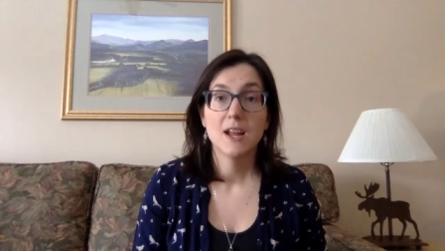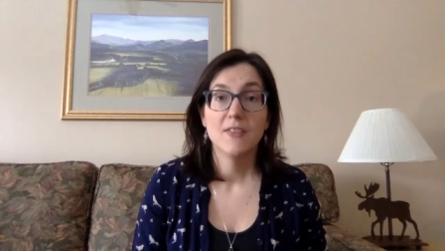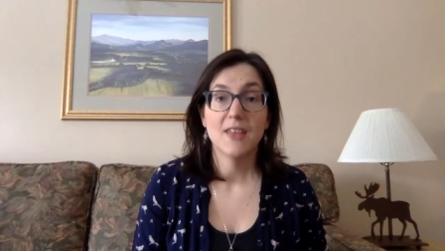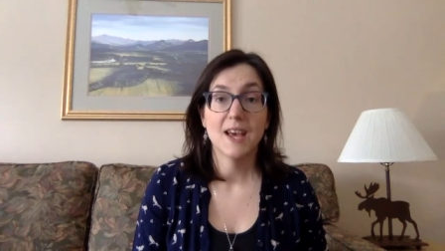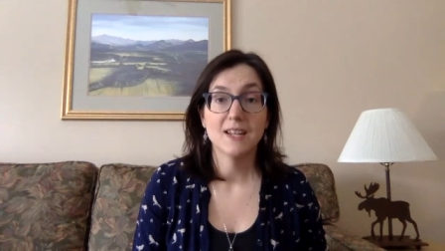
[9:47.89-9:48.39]

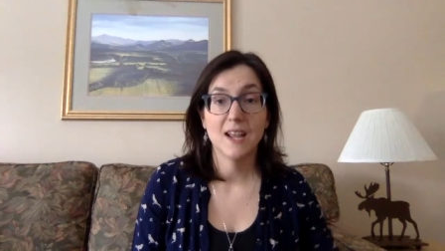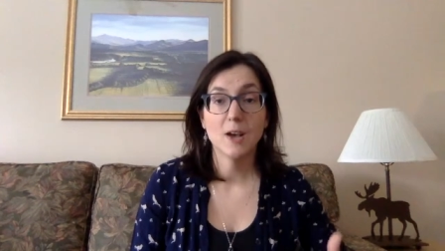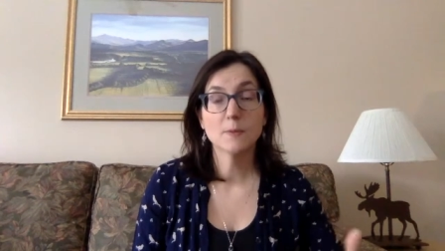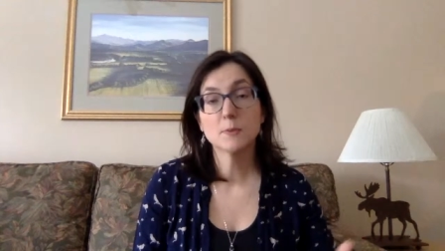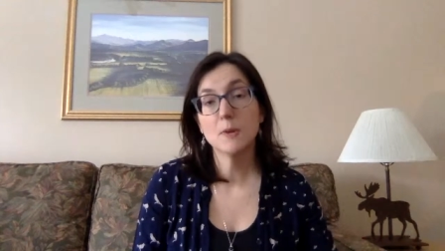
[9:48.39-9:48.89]
that
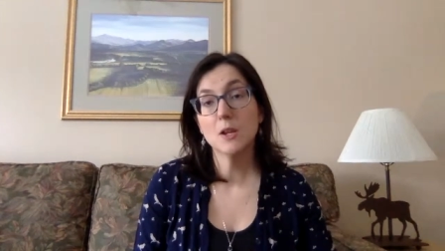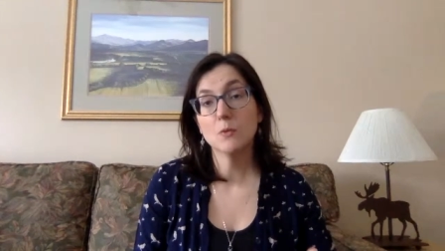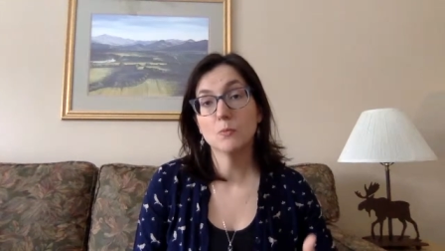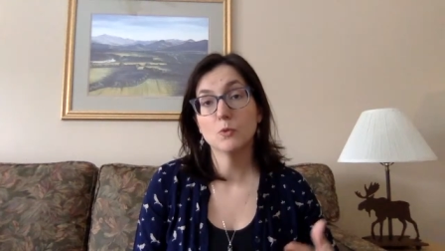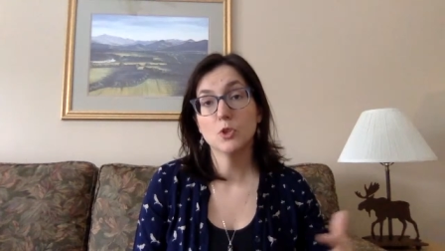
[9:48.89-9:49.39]
helps
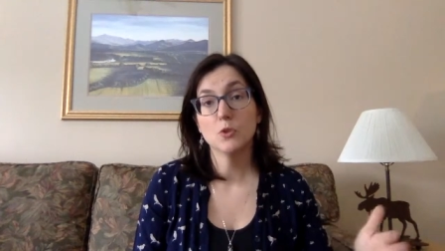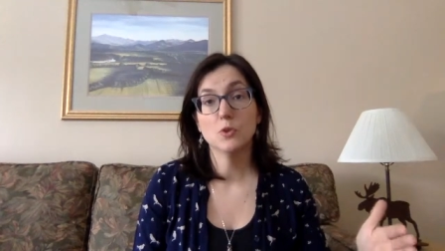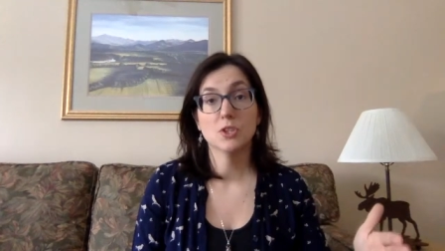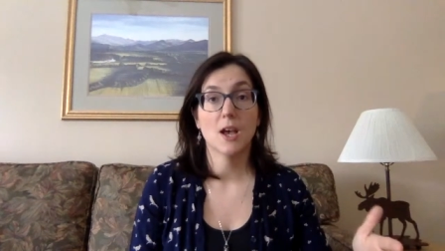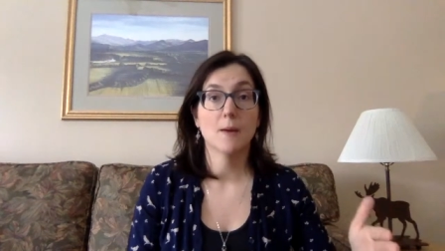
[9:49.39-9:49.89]
me do
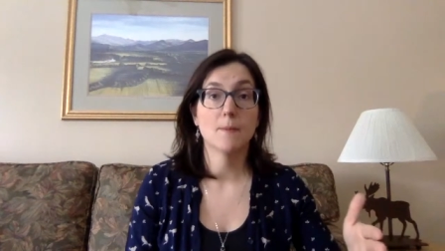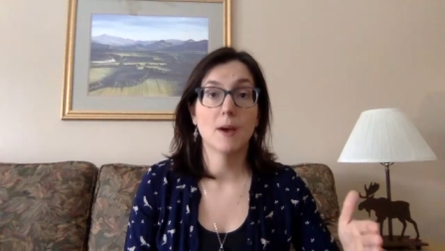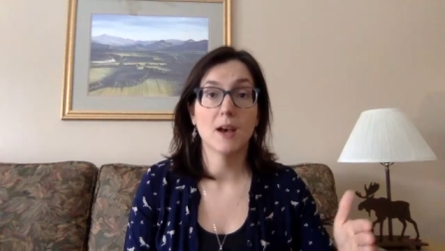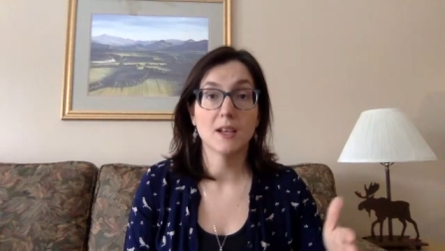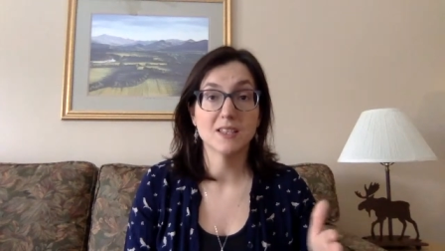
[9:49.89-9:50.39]
some
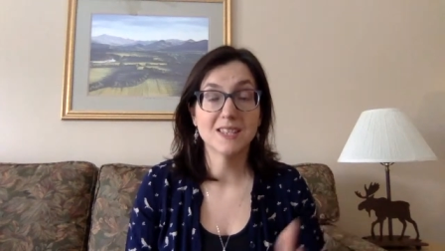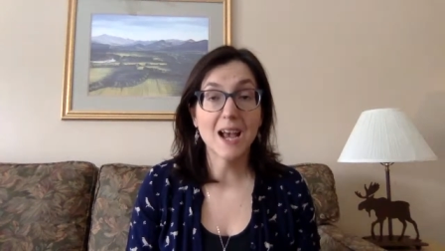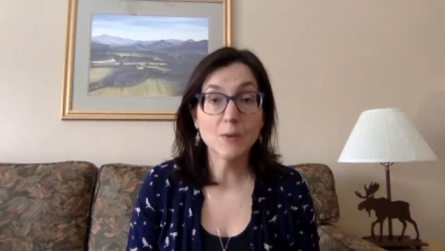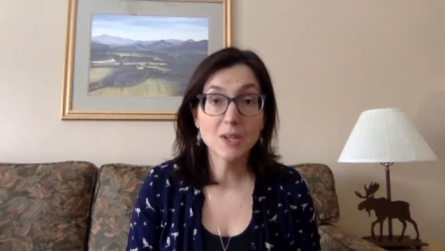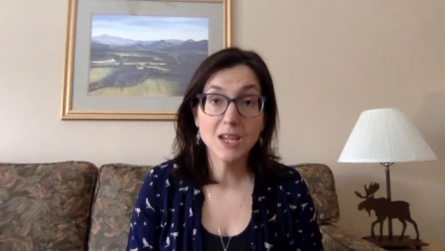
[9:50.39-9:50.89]
uh,
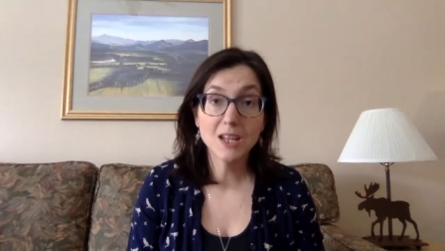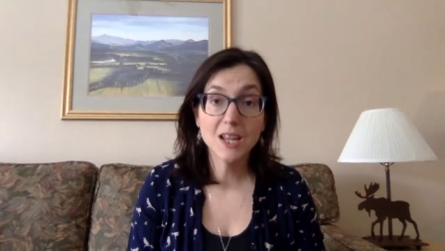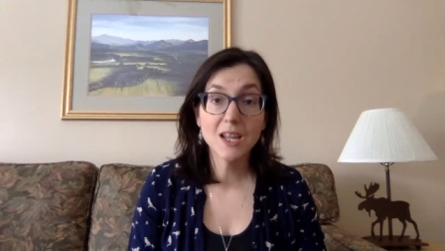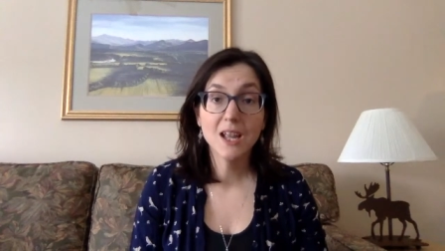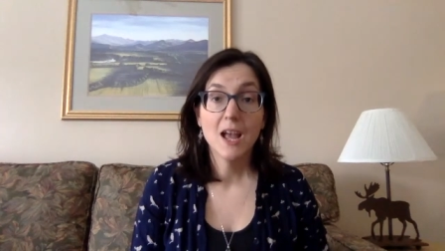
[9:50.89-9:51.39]
sound healing,